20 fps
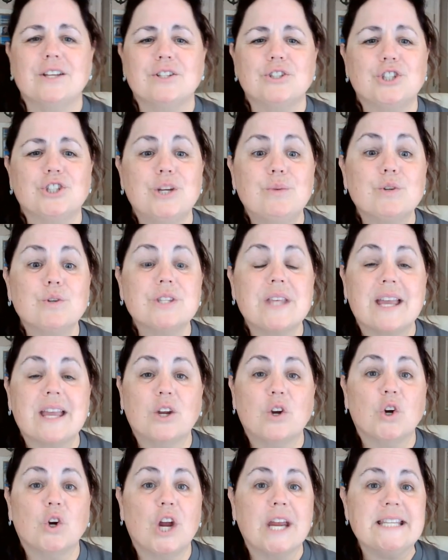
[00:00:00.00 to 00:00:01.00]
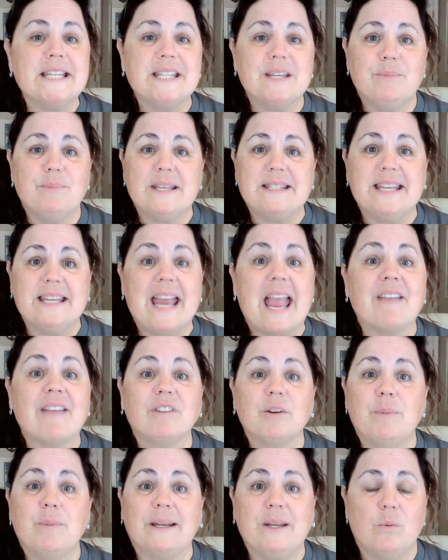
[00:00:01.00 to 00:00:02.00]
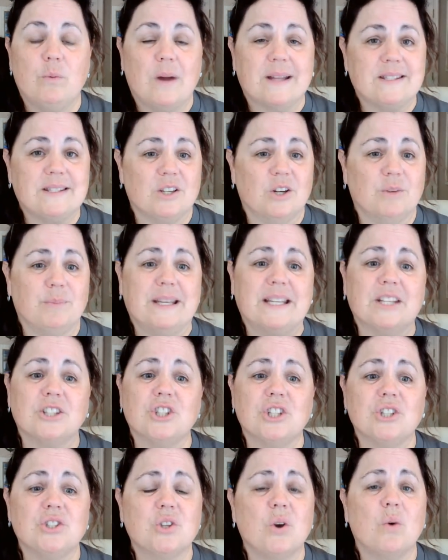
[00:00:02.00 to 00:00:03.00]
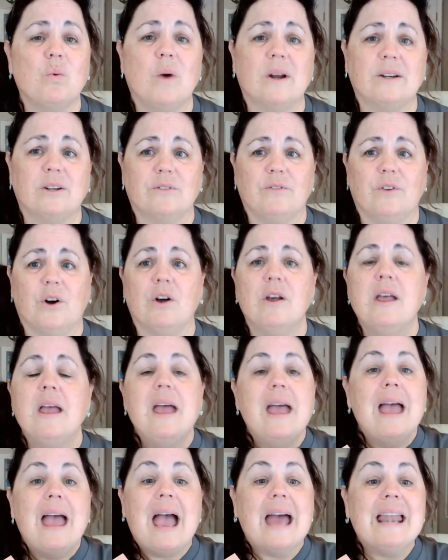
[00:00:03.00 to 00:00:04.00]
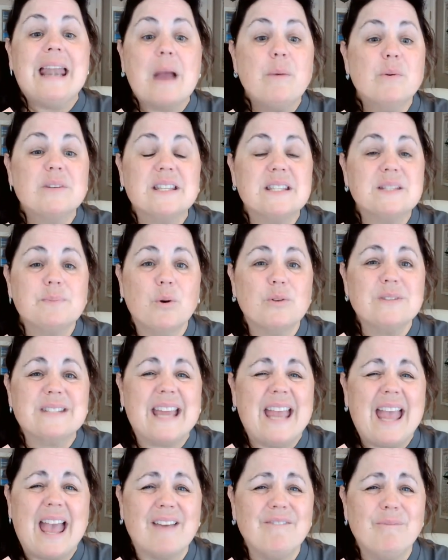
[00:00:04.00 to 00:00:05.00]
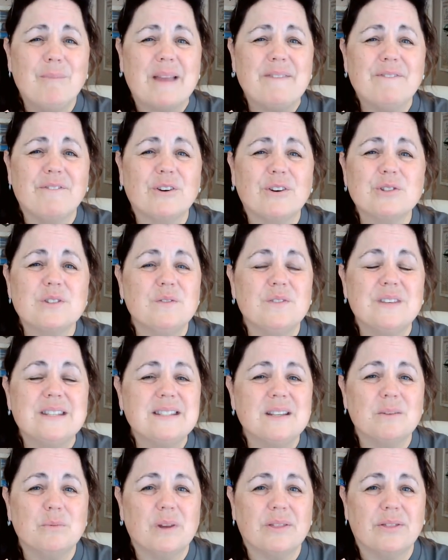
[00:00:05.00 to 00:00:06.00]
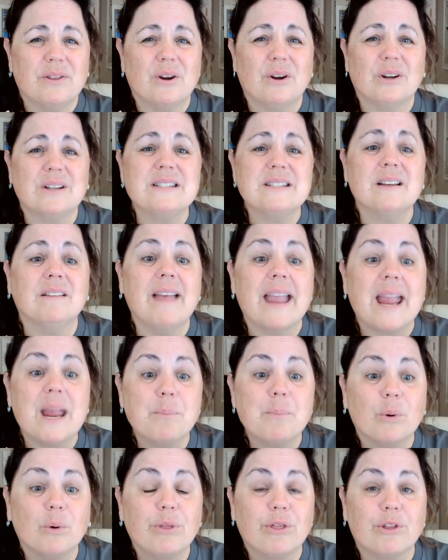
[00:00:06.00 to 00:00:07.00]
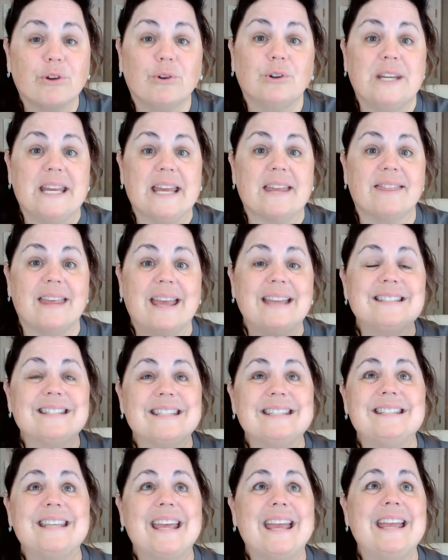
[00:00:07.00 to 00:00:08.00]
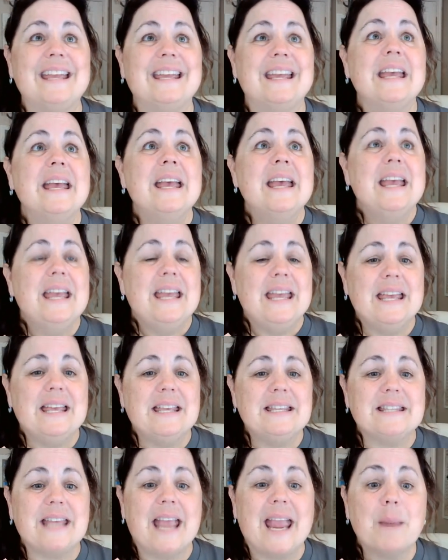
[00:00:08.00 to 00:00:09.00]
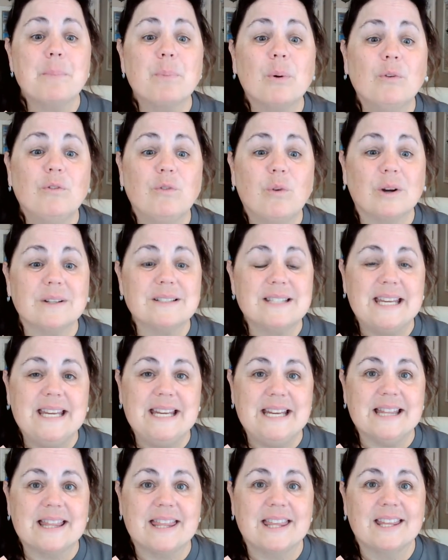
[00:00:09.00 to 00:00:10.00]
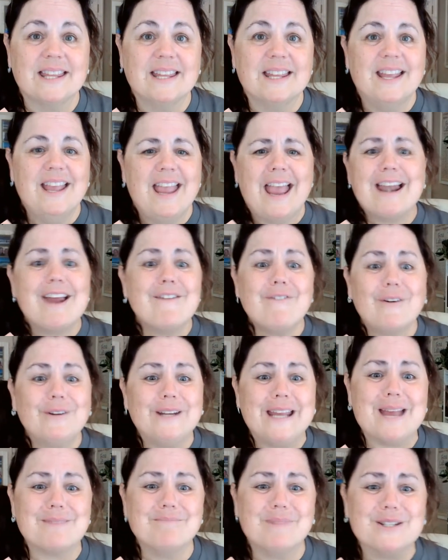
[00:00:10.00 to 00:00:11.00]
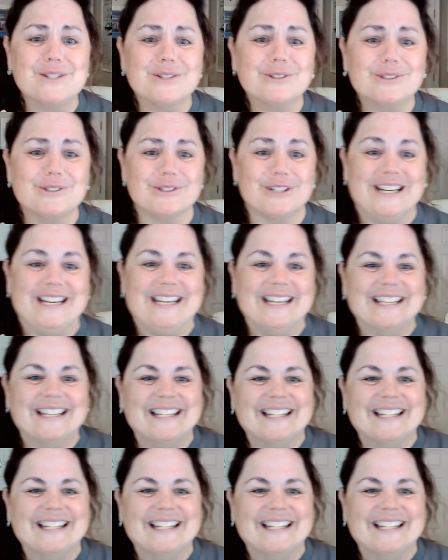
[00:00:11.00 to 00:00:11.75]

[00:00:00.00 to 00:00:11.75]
she was like crazy busy. Everybody wants her because she's so wonderful. And I wasn't supposed to have my first visit with her until April 30th. And today is April 14th. And I've already had my surgery.